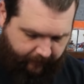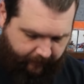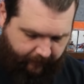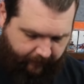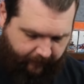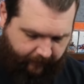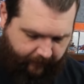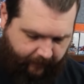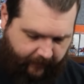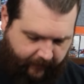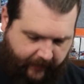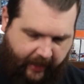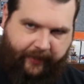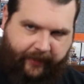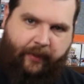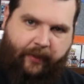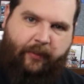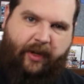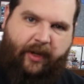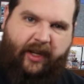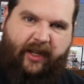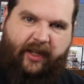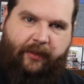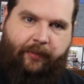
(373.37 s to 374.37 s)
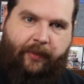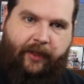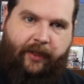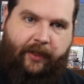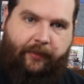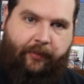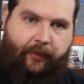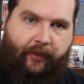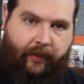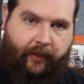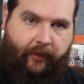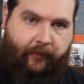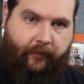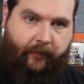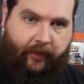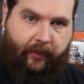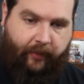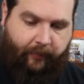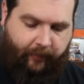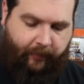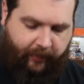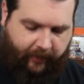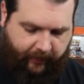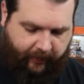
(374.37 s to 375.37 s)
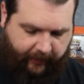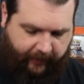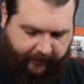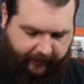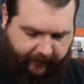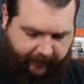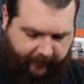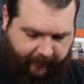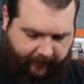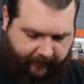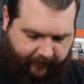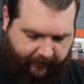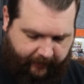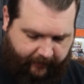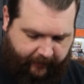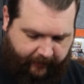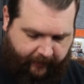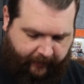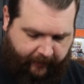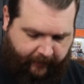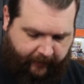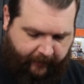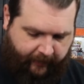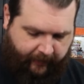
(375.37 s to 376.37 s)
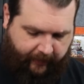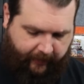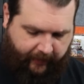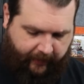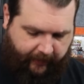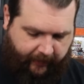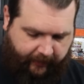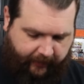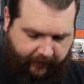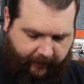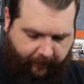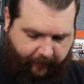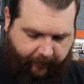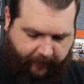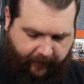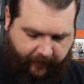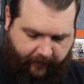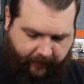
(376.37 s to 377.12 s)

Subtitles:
Not the biggest misprint in the world, but at least it's something.